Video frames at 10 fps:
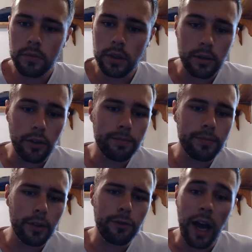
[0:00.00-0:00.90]
the
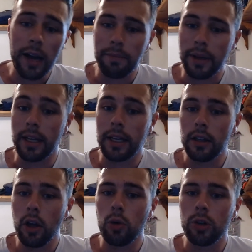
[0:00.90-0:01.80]
vibe being
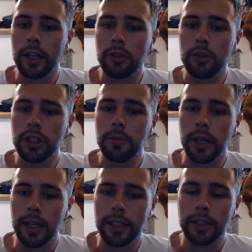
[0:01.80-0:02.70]
lower energy, but
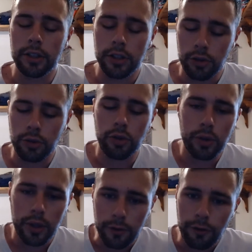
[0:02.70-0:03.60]
he just, you
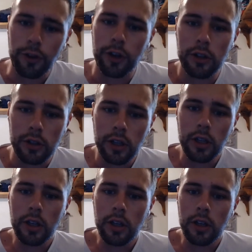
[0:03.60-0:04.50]
can feel
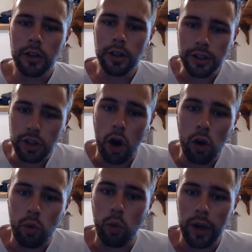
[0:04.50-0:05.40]
the
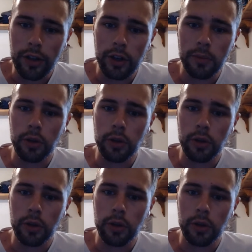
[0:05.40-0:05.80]
song with him.